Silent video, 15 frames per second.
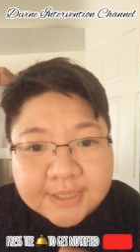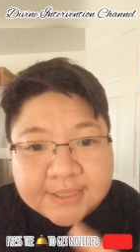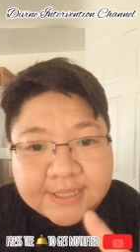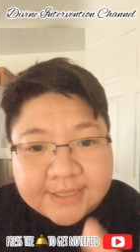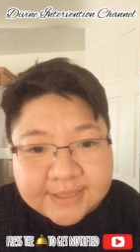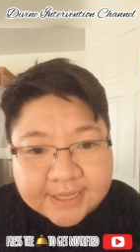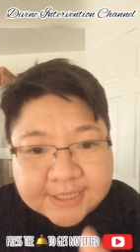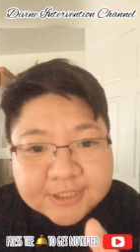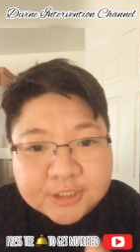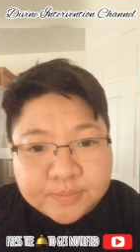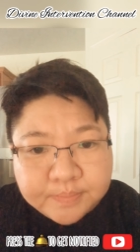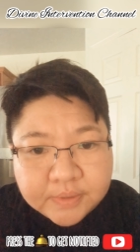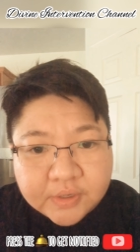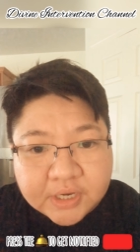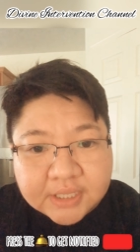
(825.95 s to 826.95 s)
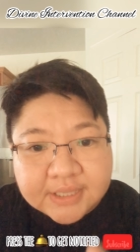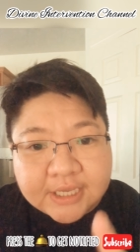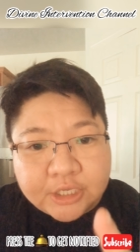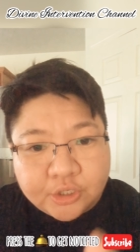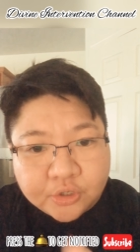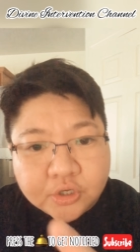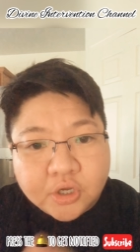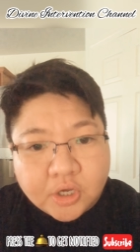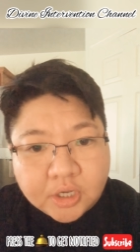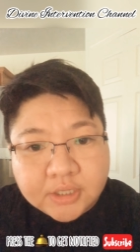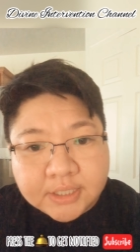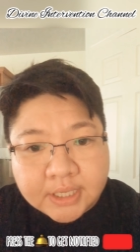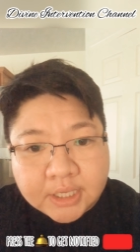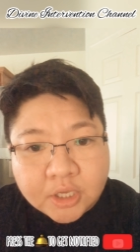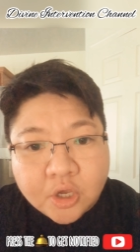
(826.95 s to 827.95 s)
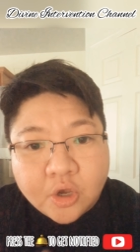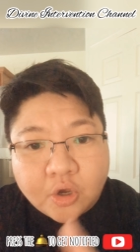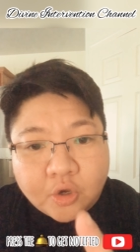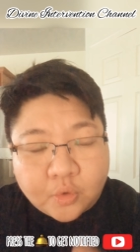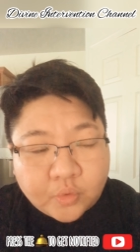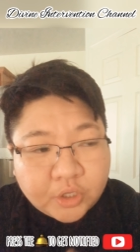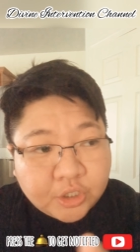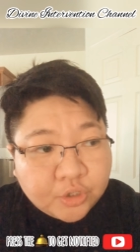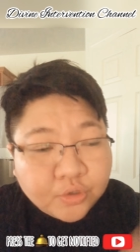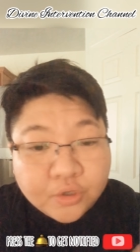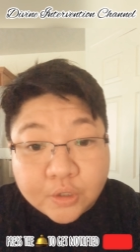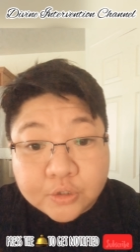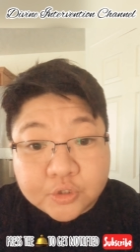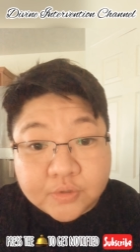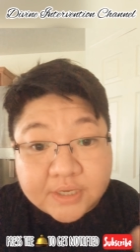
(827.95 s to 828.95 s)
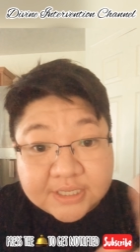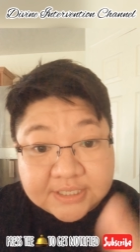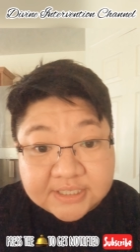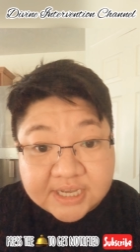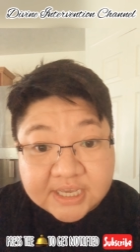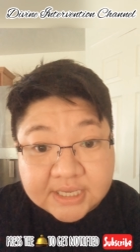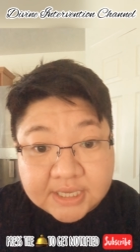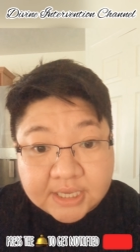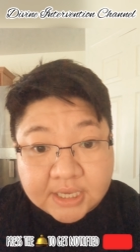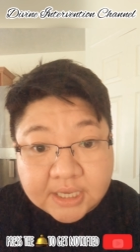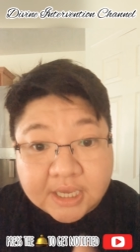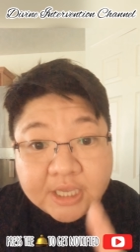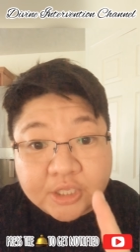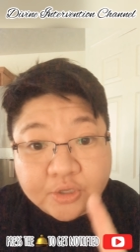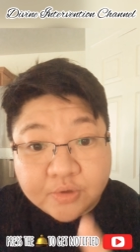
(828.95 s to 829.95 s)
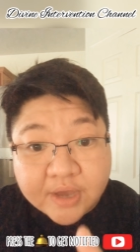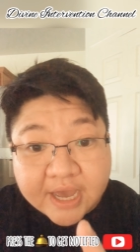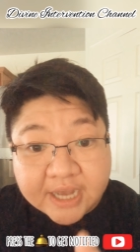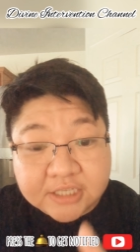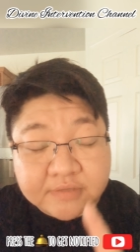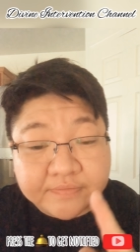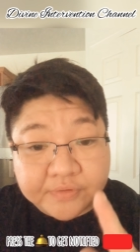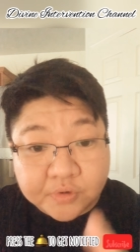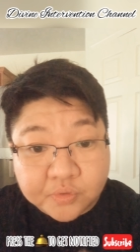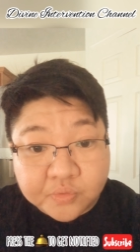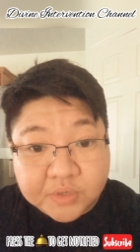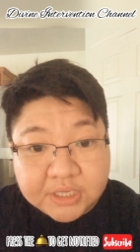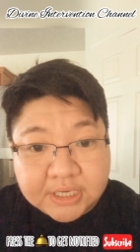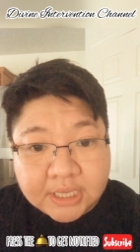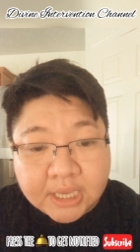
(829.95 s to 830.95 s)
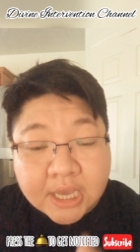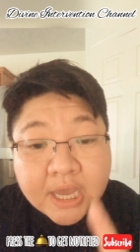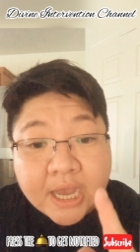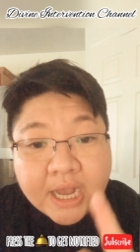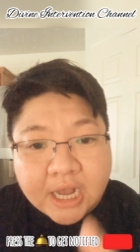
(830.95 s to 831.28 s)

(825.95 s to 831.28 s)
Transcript: that that spirit that you're calling or when you go to a psychic and you ask for a reading,